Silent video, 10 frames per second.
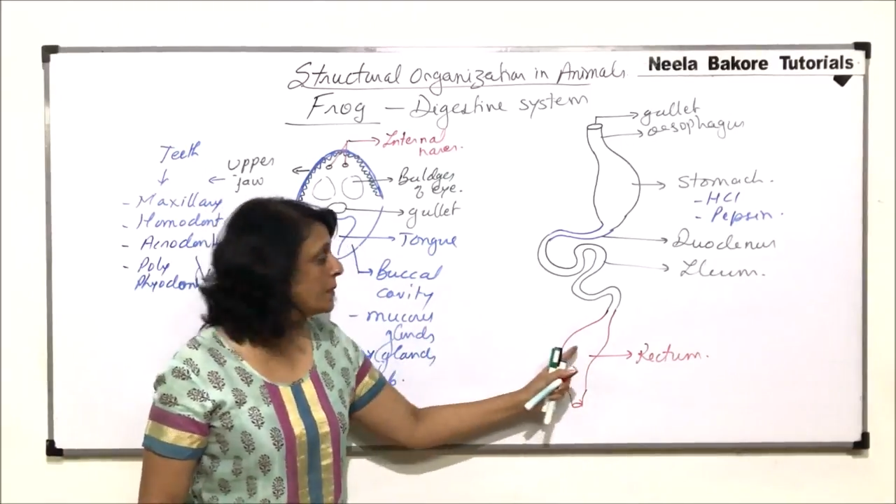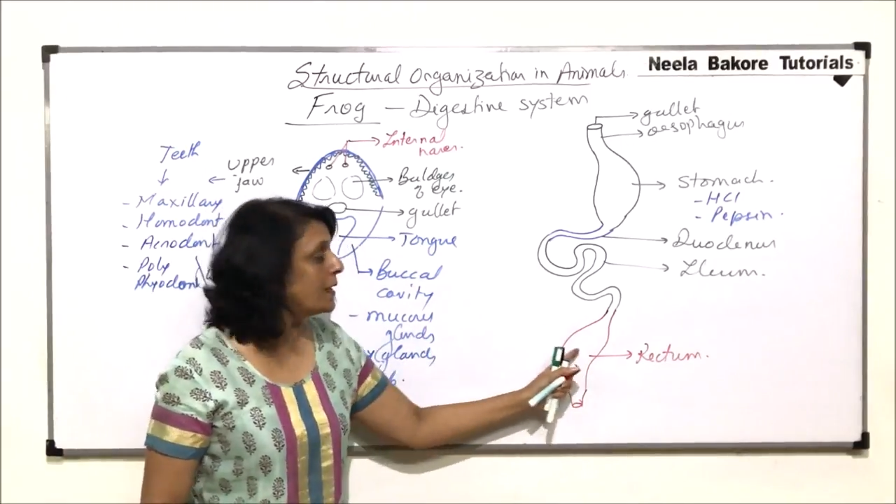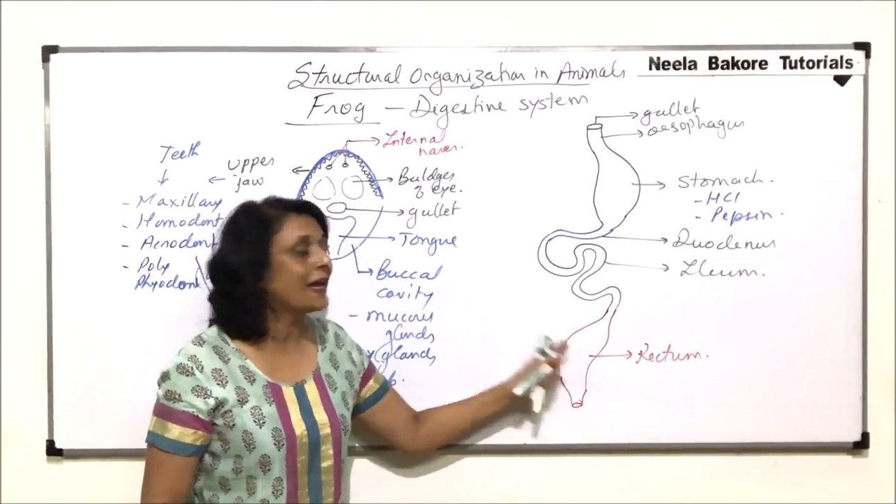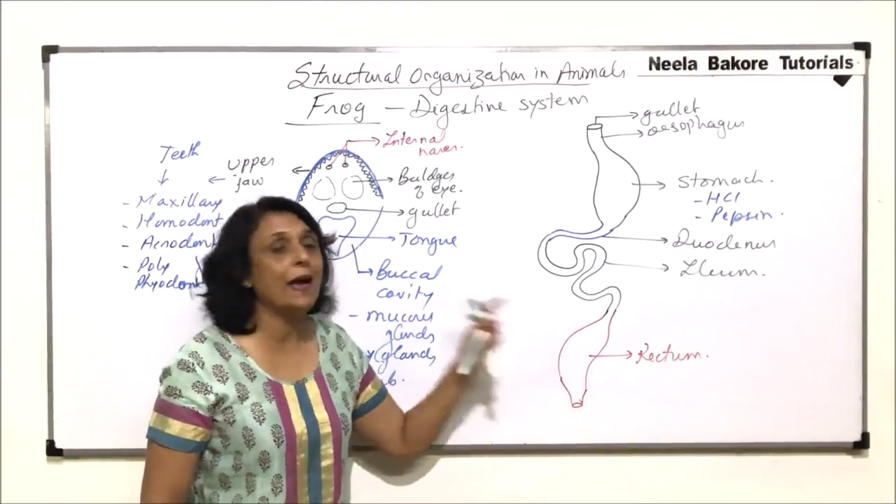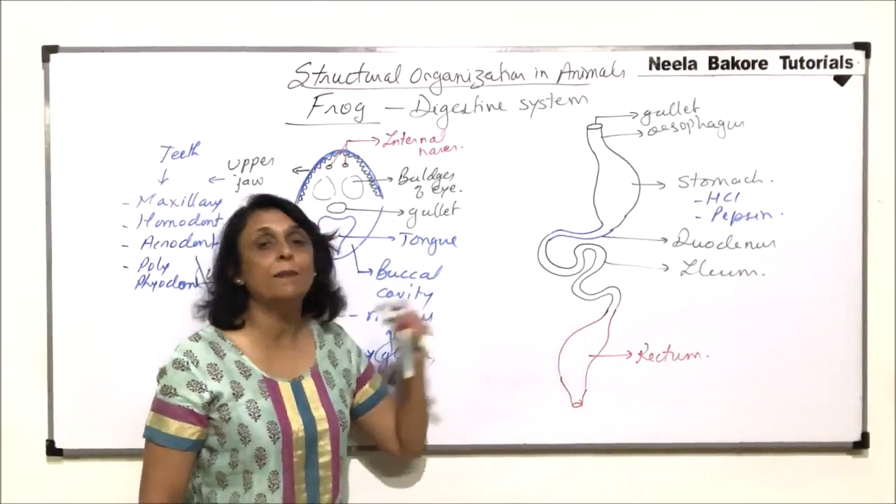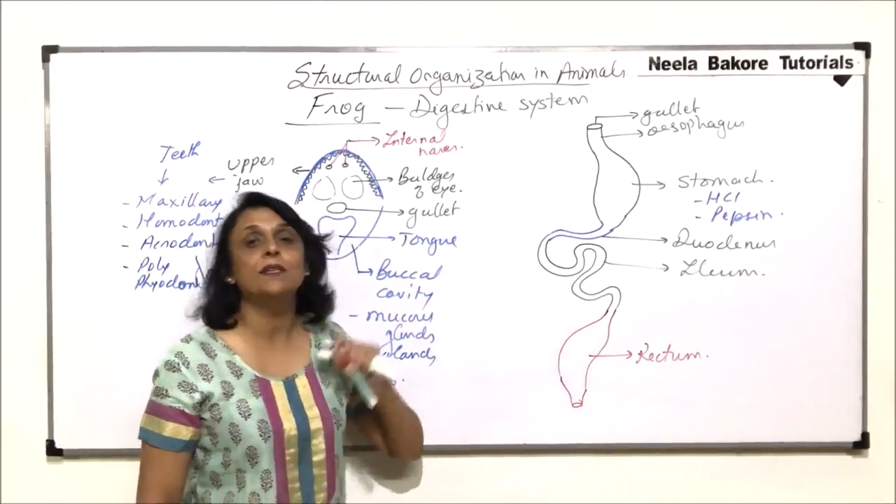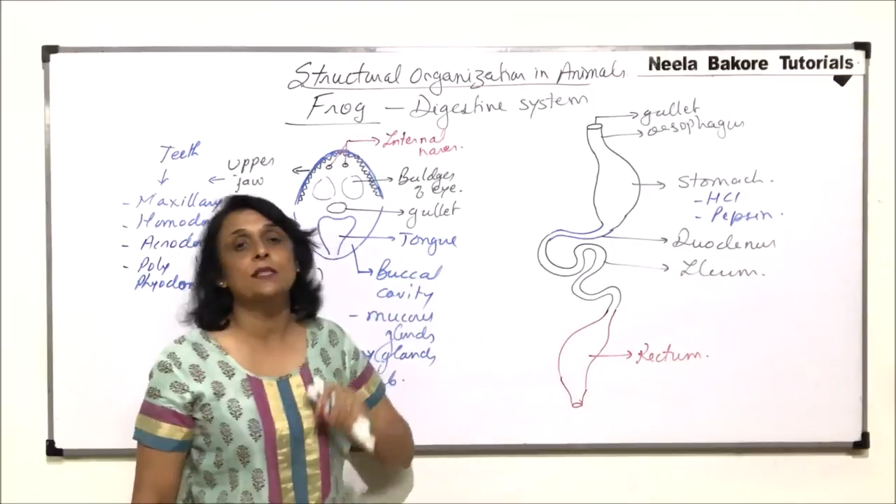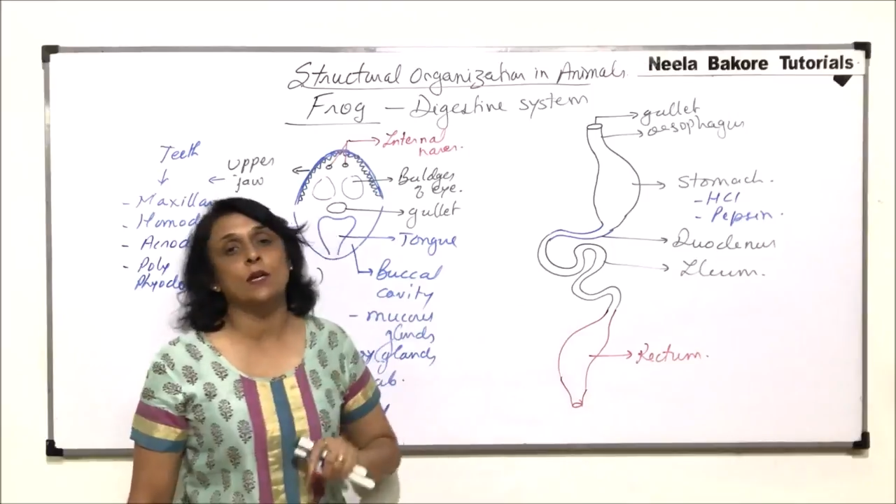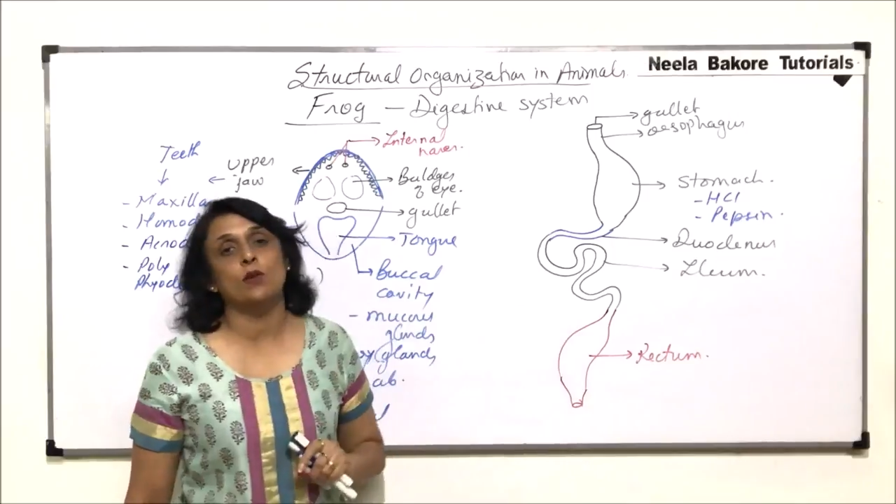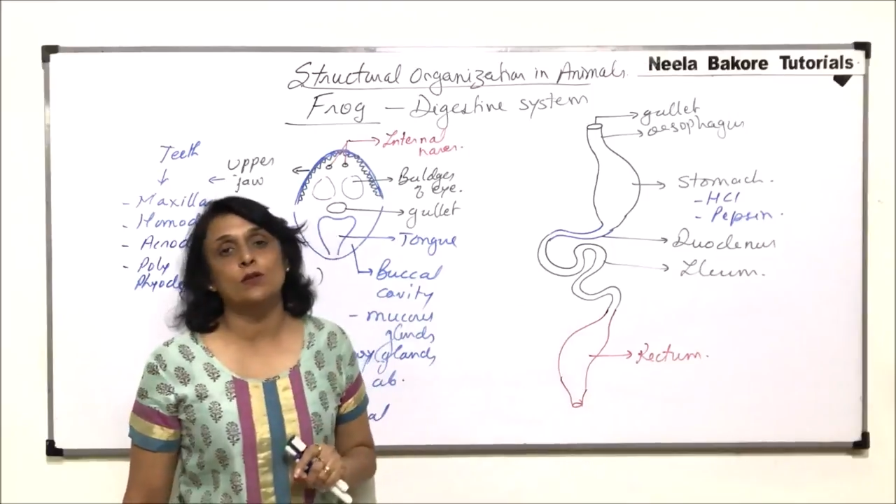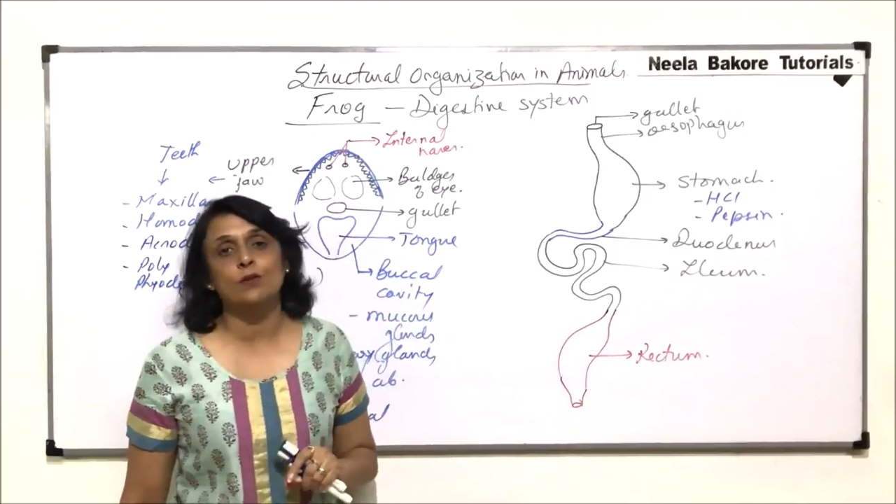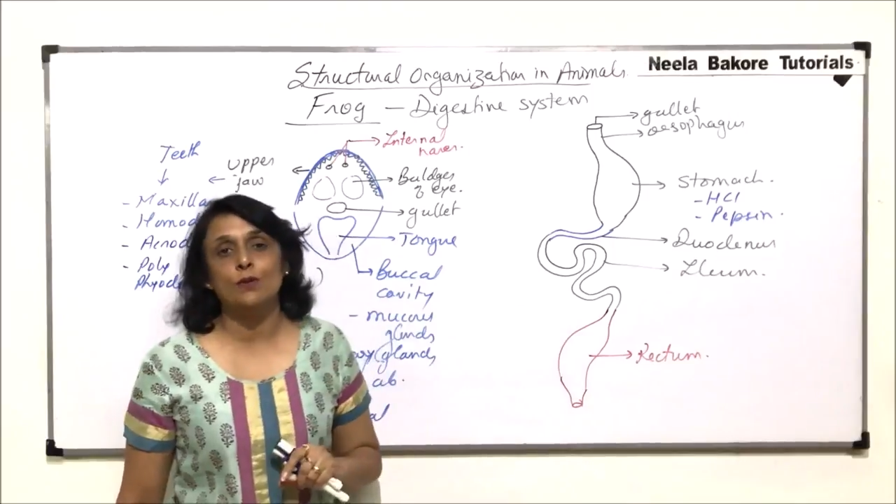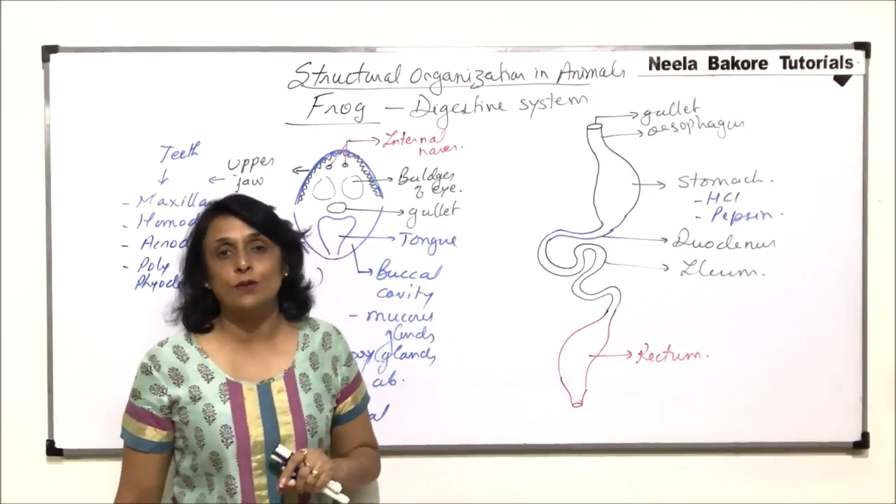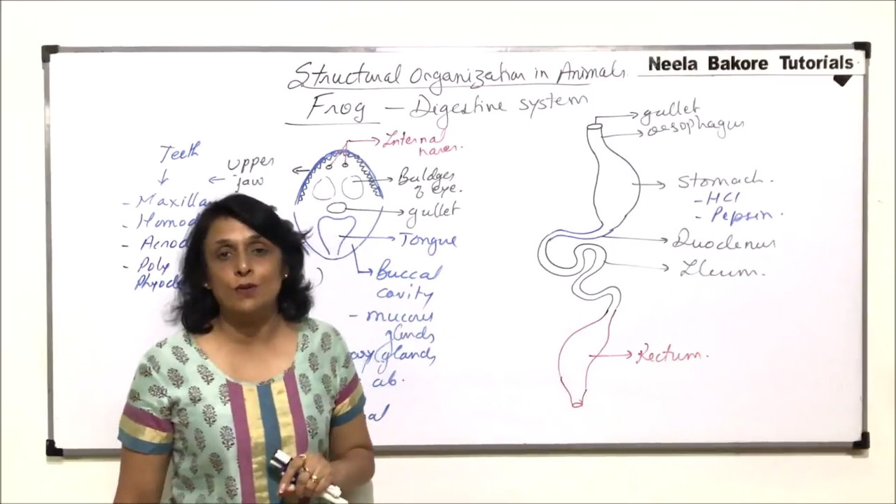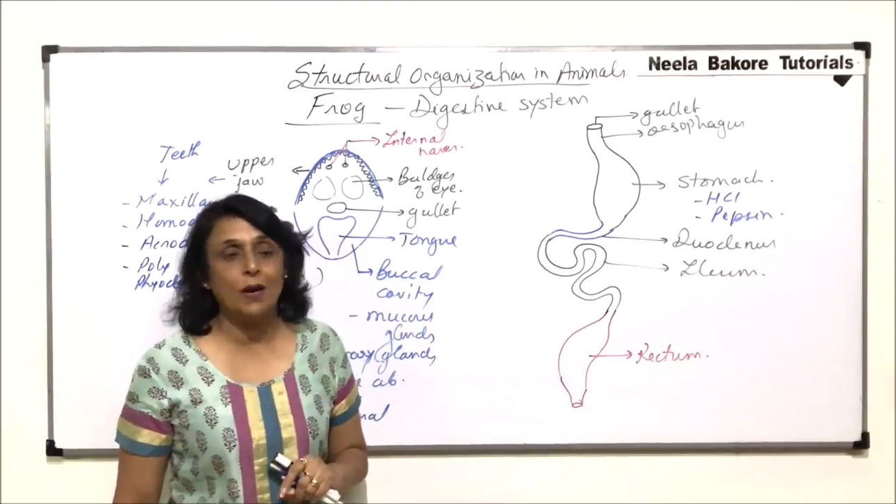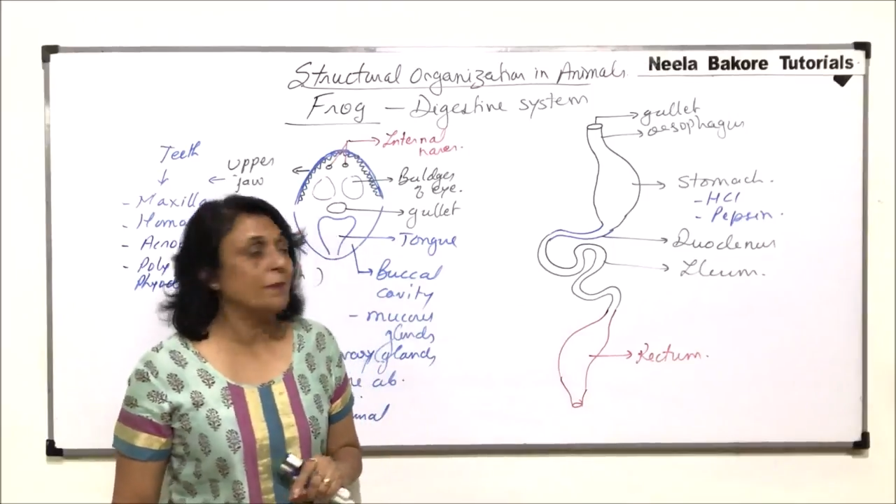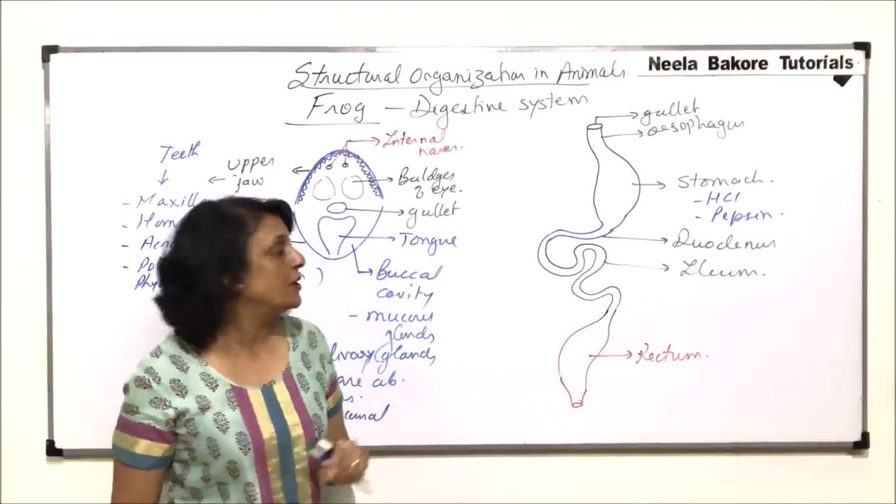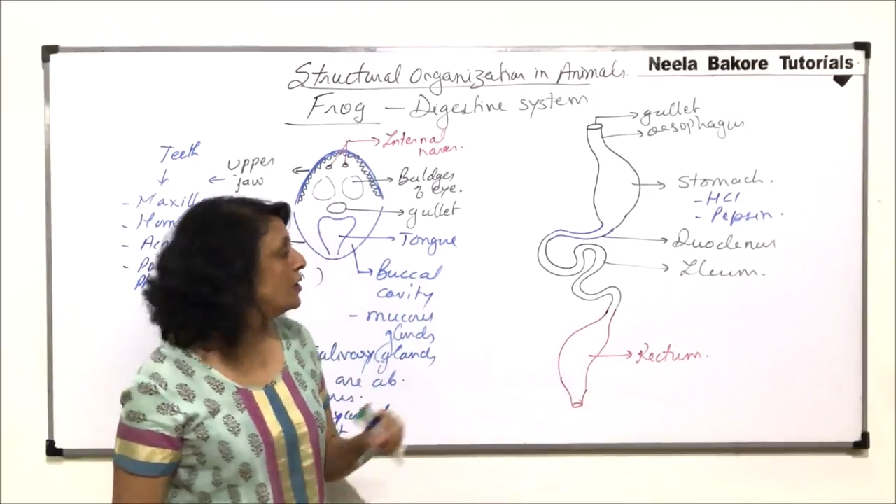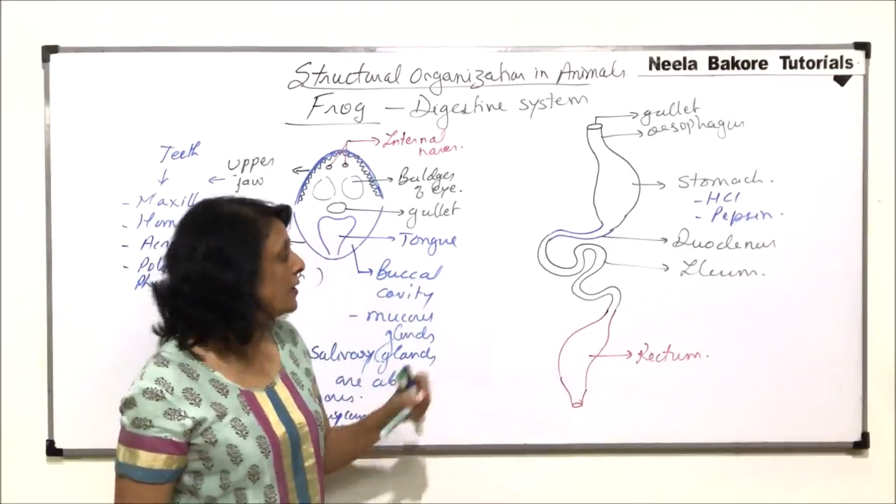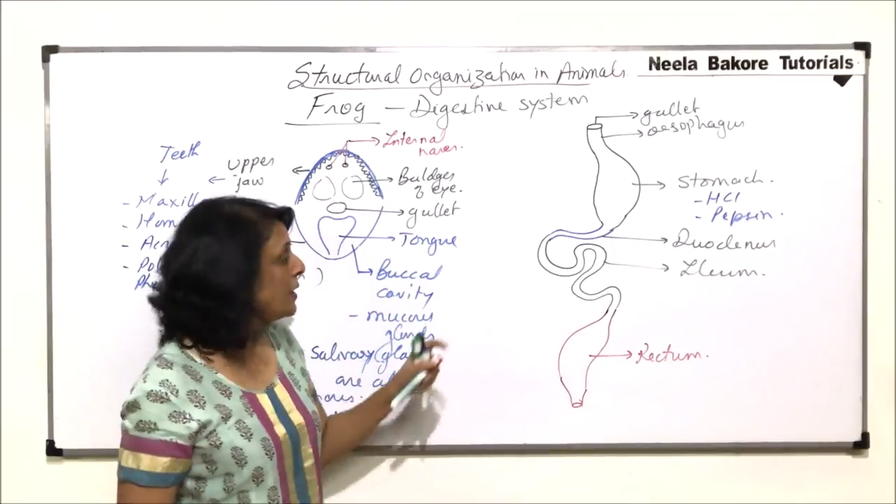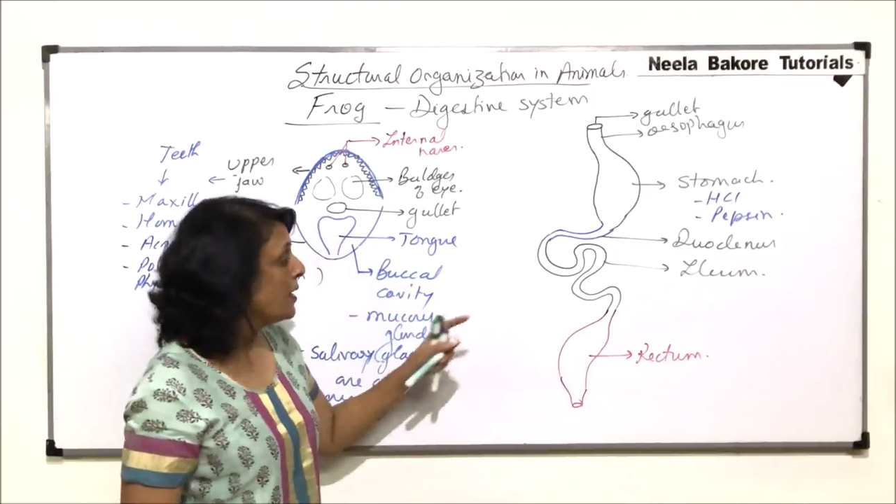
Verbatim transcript: the gametes are also going to come here,